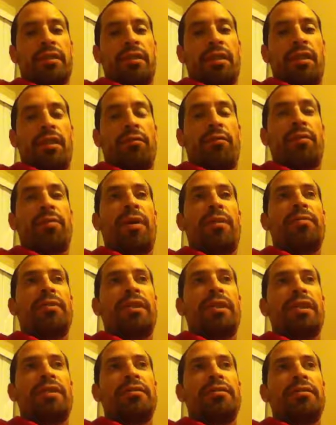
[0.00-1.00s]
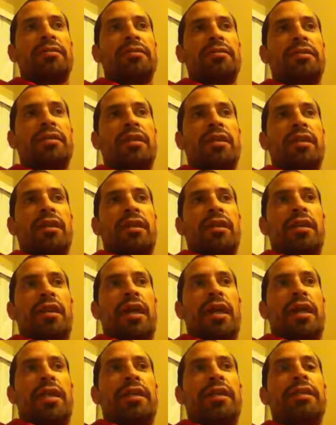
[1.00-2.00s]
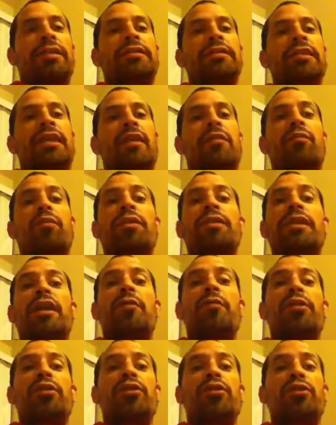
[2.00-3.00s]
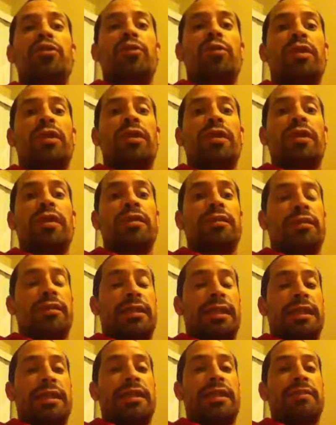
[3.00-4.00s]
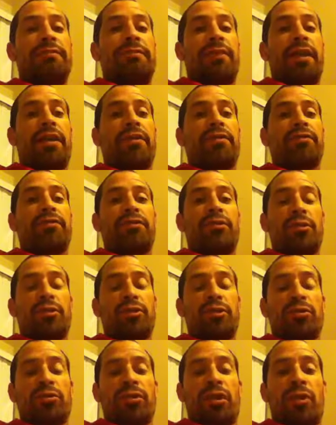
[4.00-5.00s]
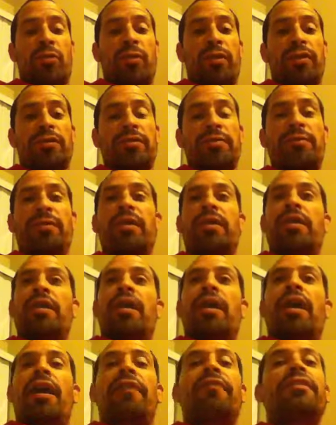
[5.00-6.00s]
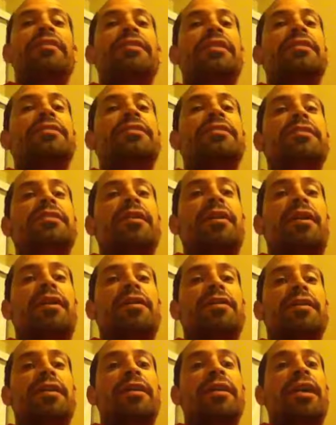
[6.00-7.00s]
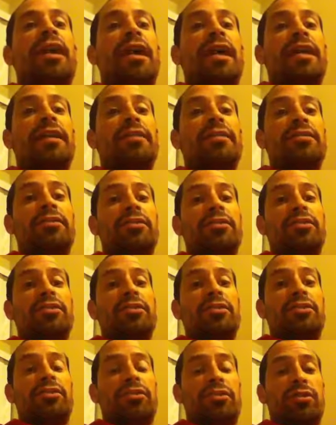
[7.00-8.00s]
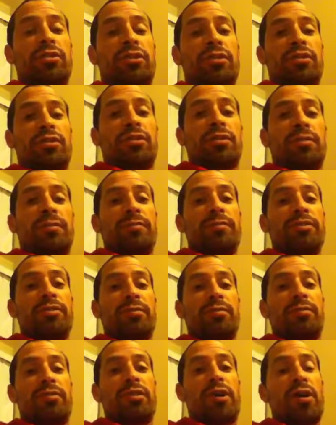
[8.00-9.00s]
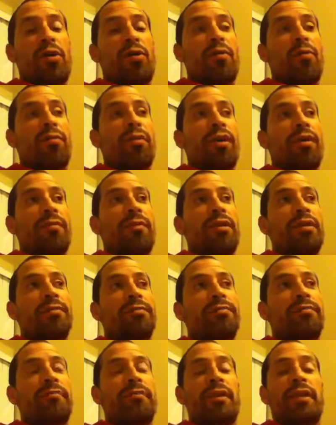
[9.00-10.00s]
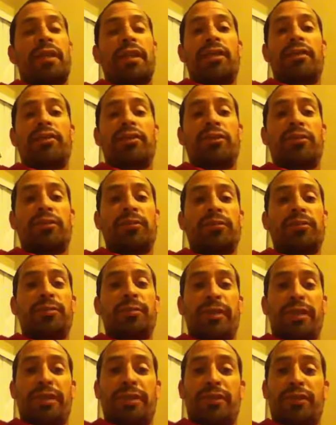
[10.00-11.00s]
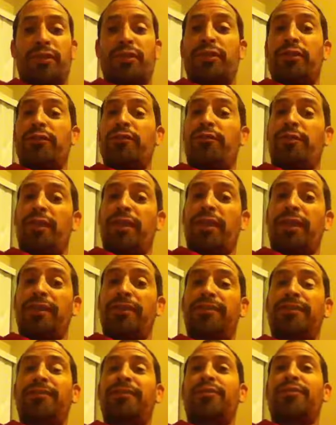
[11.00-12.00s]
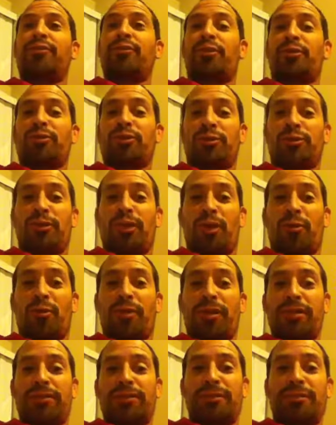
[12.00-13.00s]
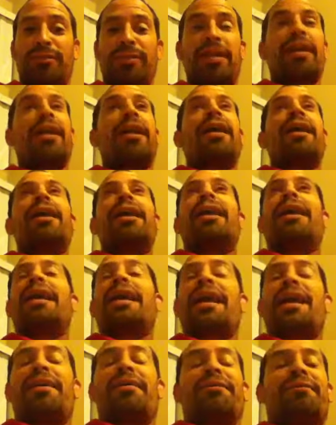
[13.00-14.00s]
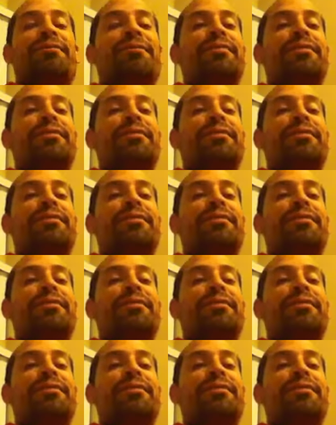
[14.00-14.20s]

Republicans, and he said what they were doing is thinly veiled social Darwinism. Ever since the kind Sir Mr. Barack Obama introduced me to the phrase social Darwinism, I have